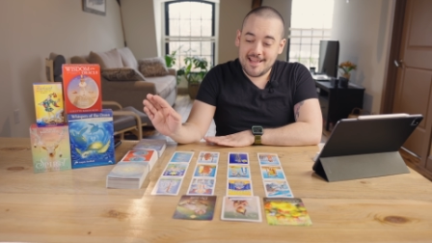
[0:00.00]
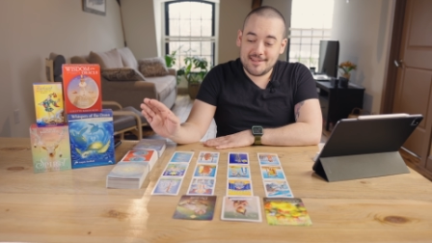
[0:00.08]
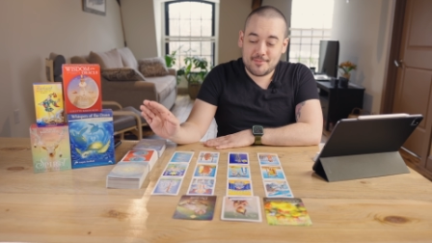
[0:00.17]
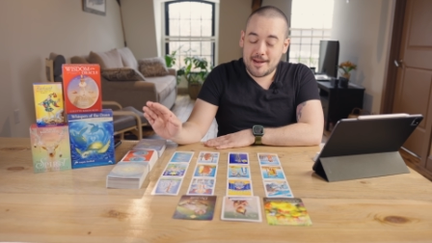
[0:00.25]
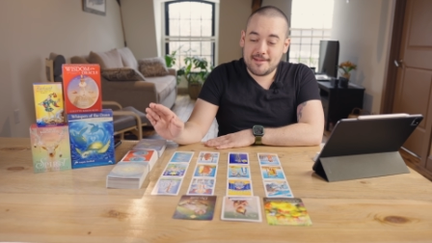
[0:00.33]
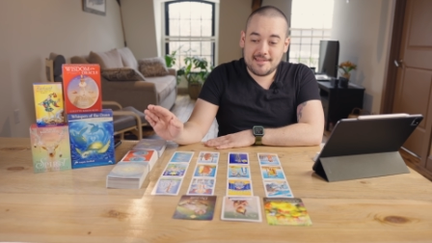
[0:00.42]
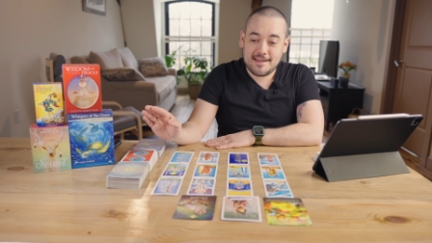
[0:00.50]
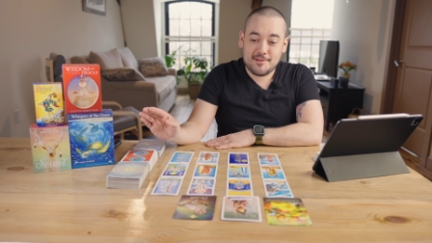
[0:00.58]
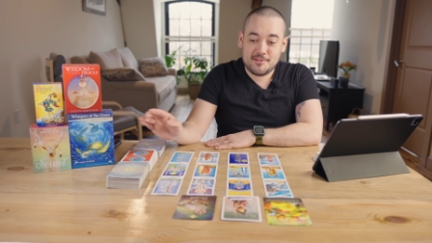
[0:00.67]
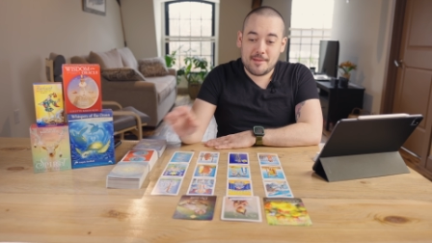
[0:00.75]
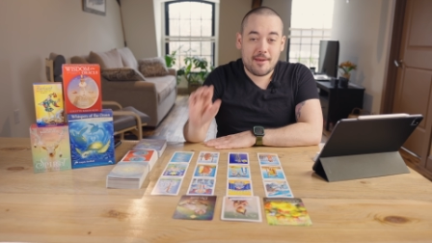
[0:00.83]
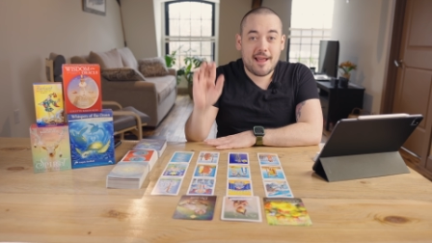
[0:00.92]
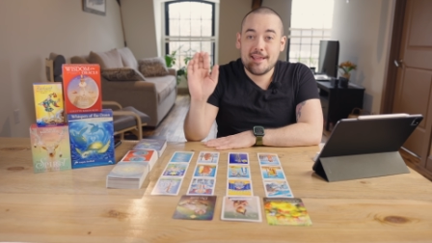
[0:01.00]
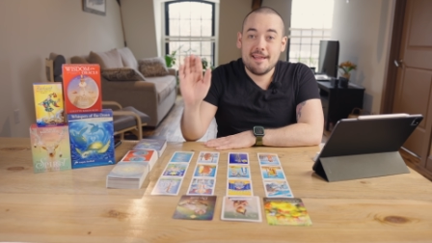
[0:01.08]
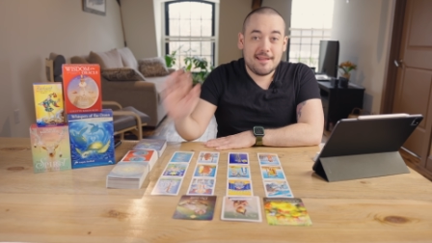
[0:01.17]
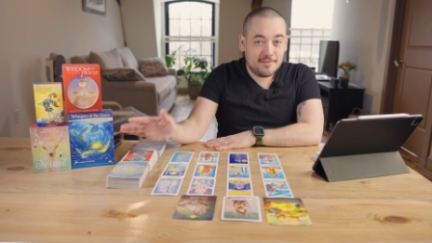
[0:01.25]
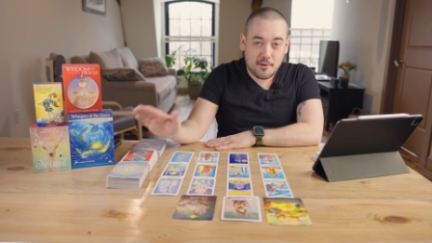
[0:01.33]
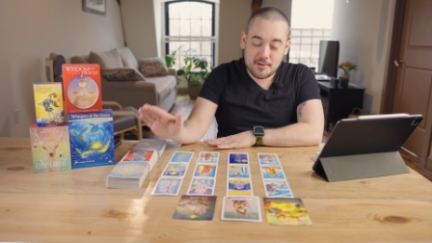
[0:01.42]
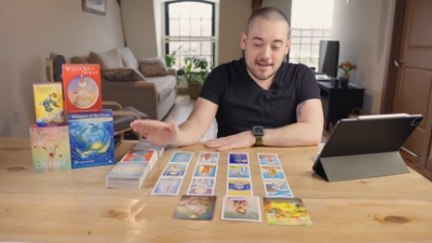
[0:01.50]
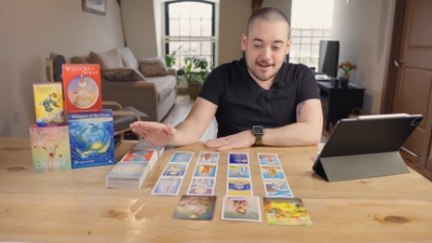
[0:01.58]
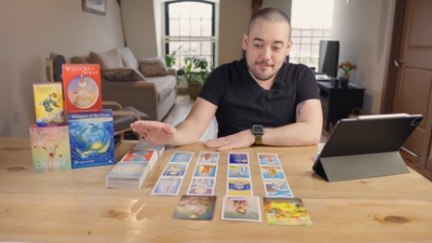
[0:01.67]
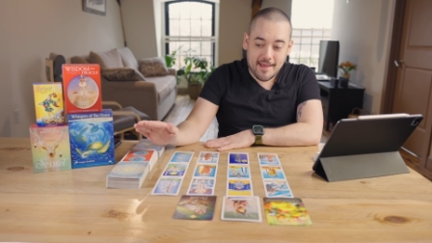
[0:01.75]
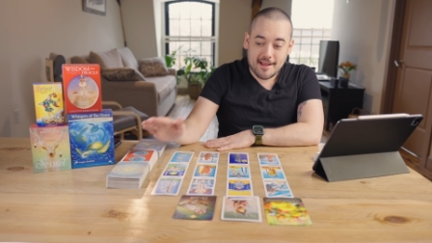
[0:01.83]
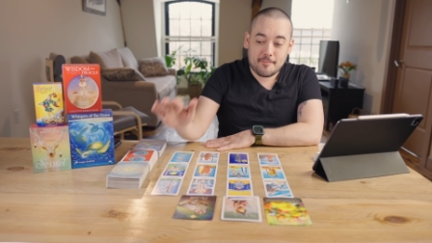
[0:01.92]
Is what I would say to you, Gemini. Don't take
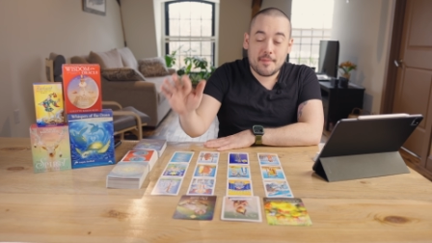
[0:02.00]
them back.